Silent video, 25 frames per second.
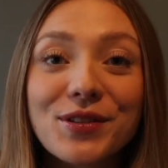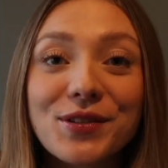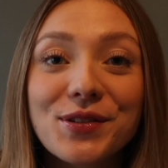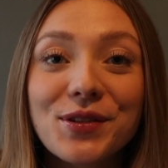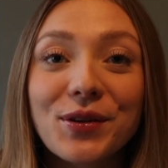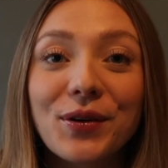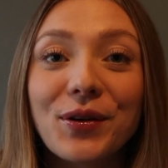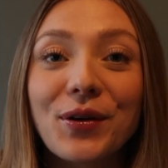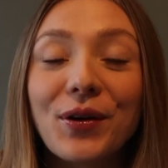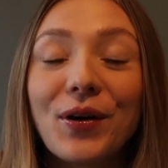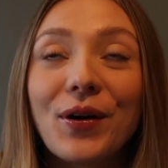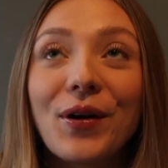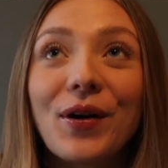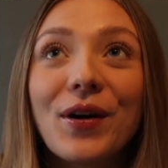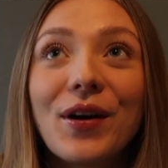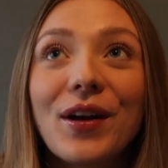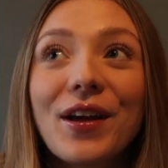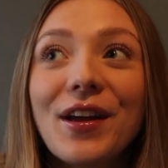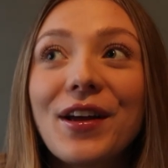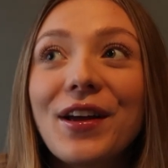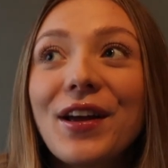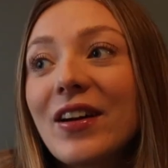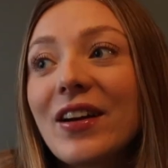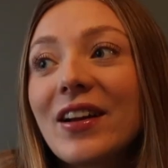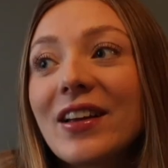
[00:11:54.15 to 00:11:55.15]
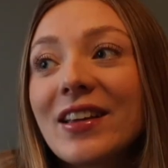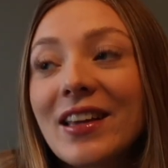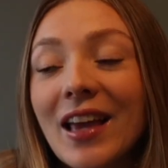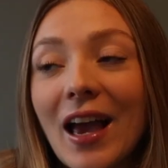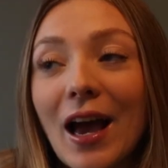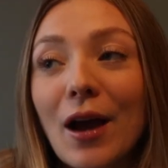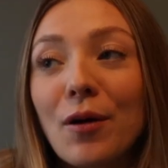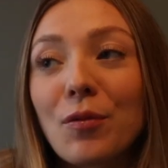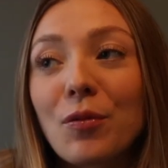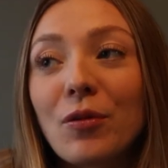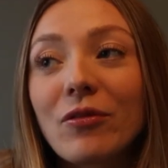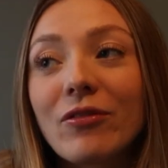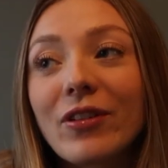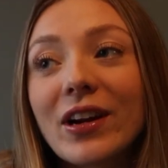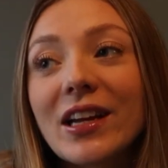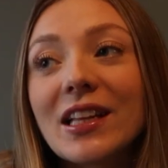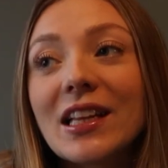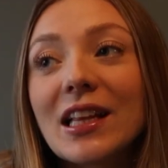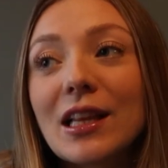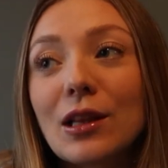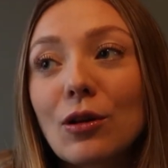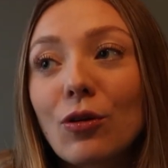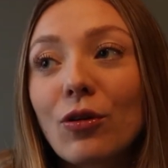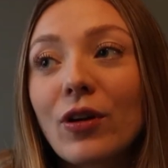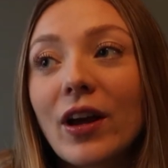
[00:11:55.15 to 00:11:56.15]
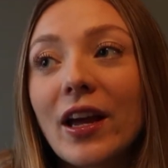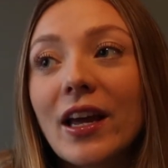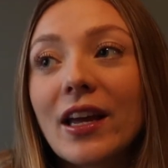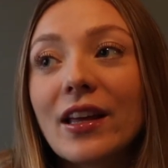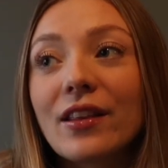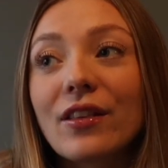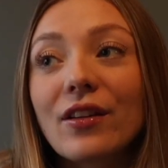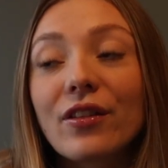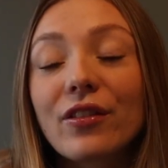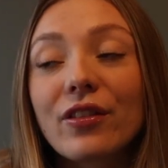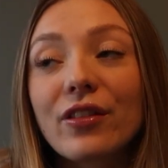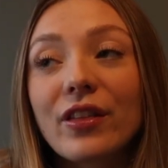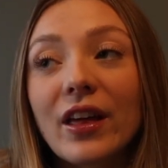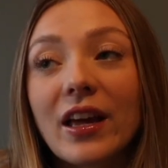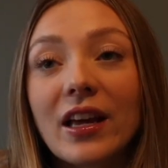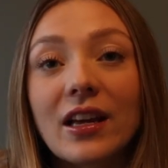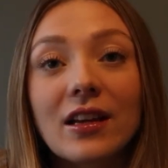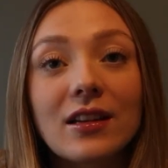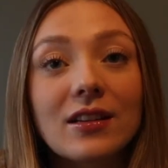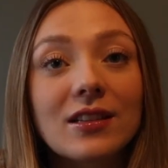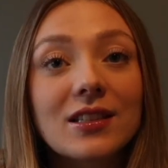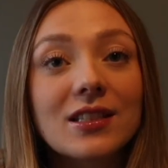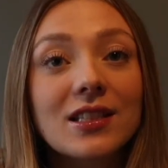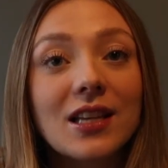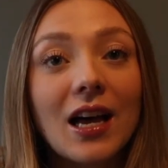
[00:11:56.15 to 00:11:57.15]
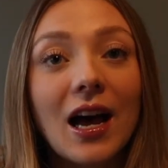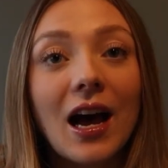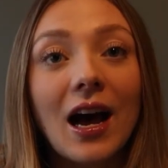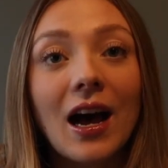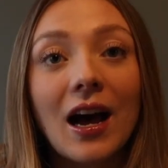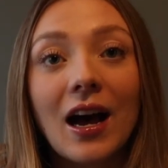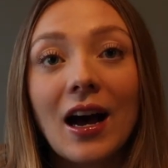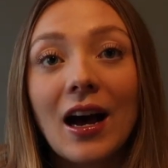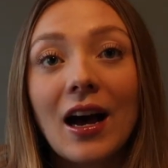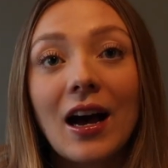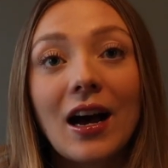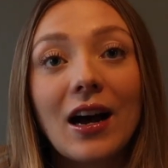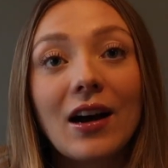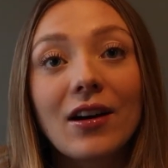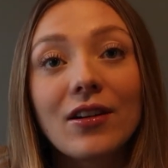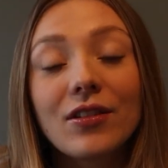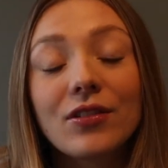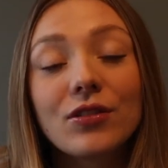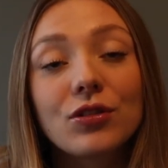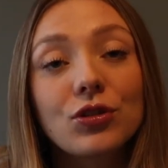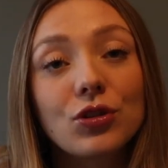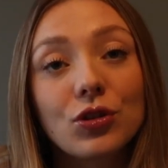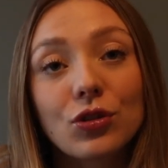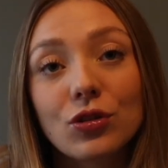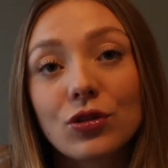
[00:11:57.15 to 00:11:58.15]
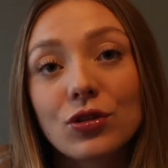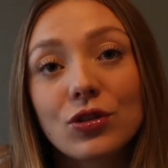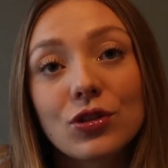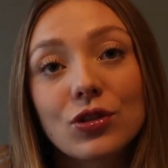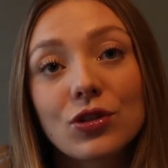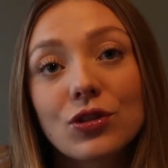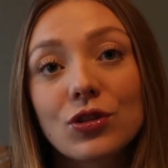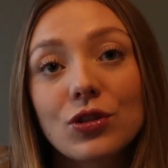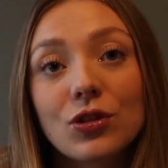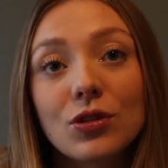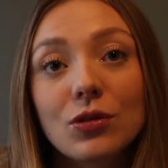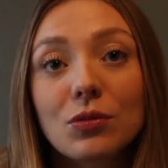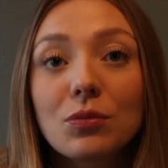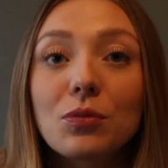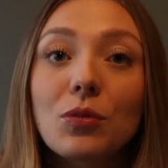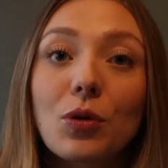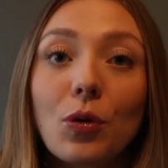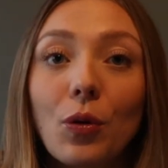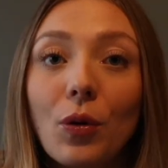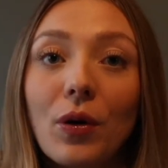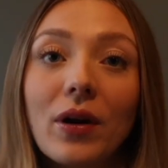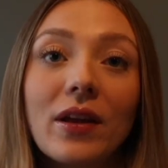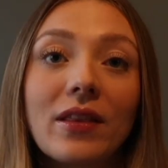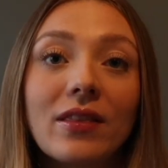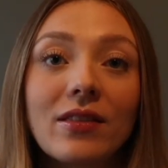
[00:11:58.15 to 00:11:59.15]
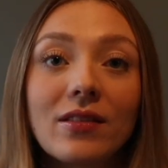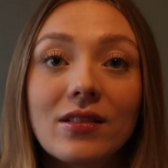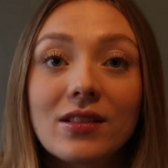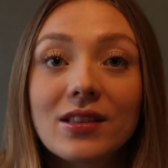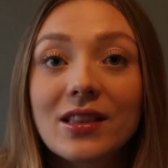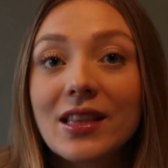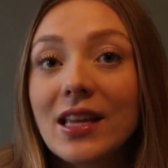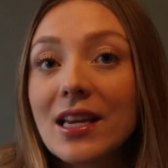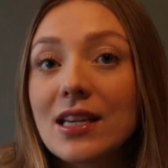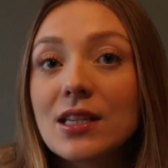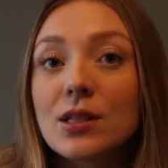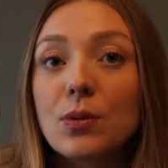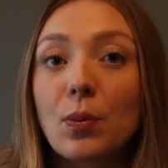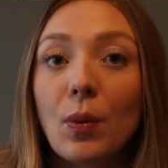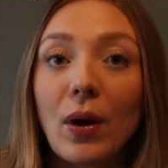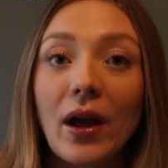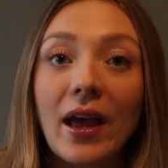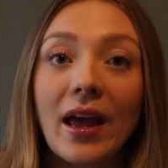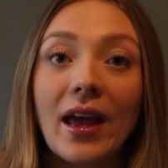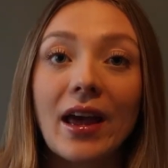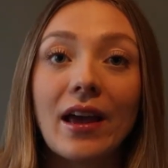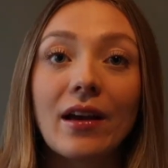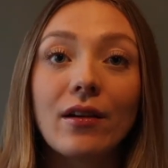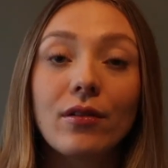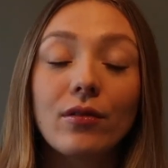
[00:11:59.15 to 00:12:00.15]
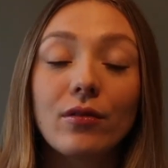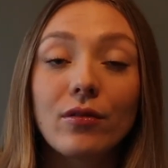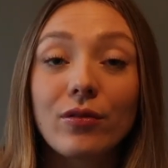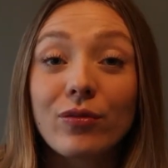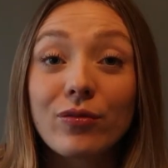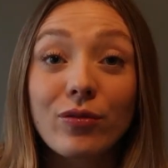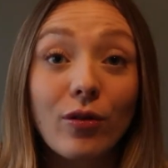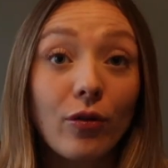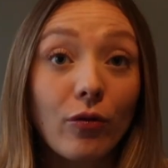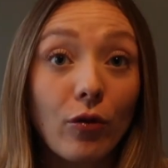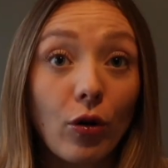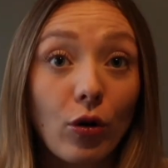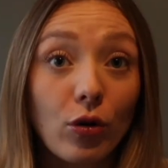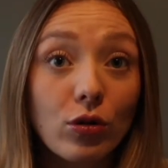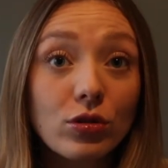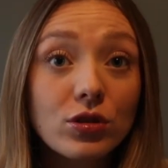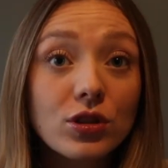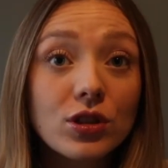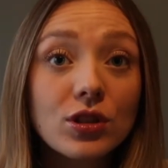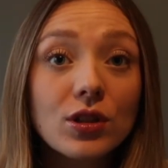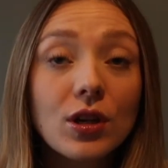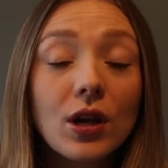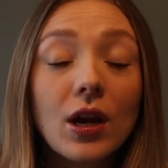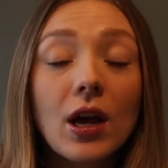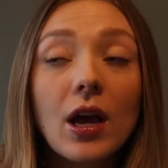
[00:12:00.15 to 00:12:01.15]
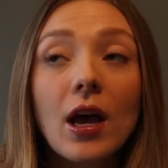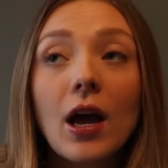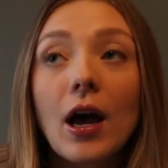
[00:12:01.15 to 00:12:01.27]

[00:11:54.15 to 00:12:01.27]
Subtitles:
So yeah, we're really lucky that things are just going this way for us.